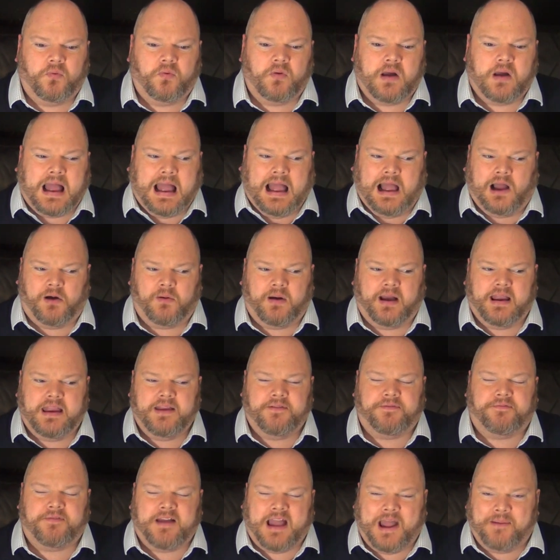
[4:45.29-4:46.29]
how a
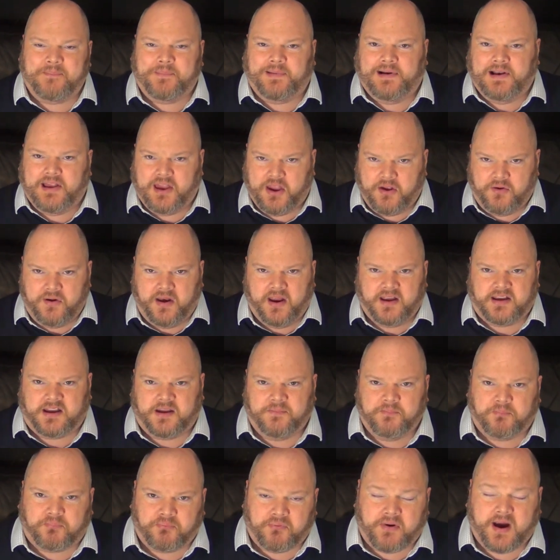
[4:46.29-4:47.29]
family unit
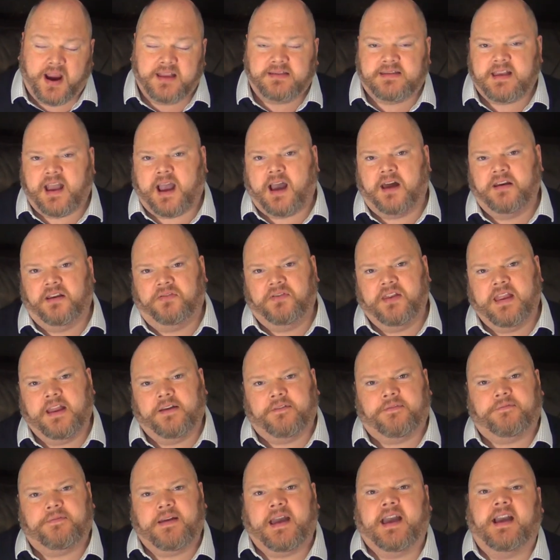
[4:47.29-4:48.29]
can break down and the
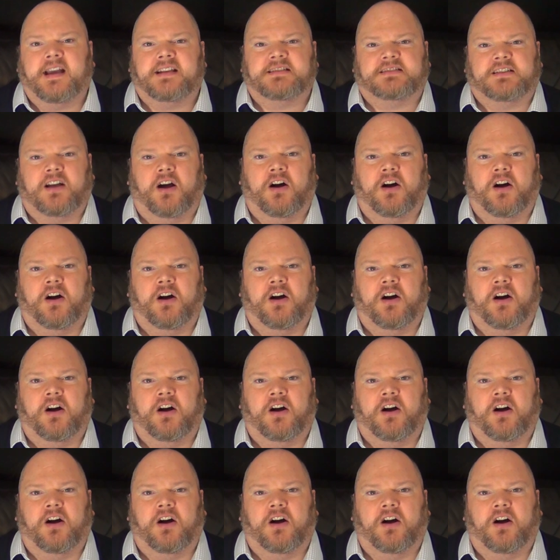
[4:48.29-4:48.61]
effects